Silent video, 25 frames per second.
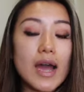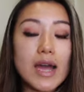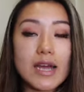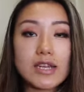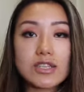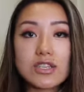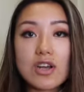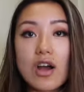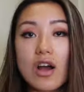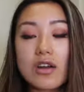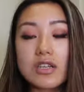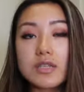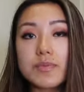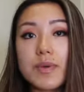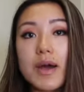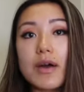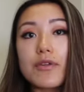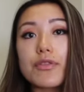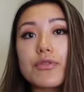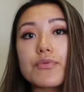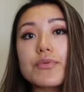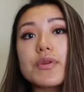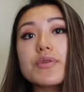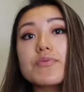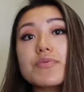I talked
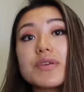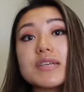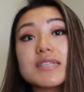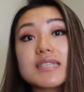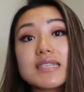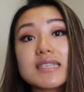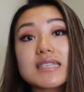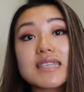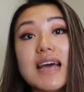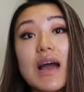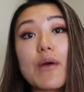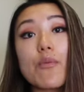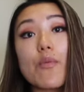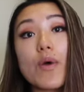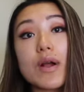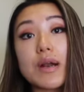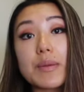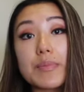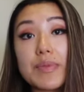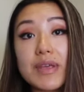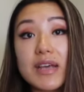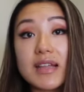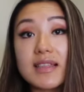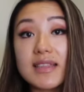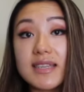about three reasons I want
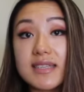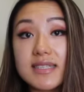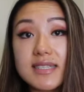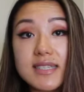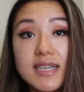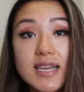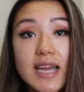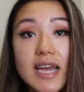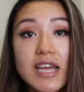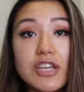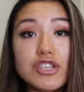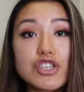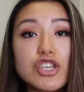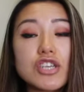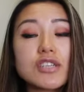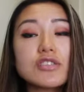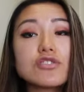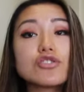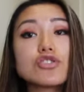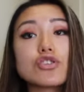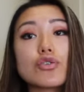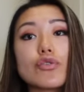to be a listing agent.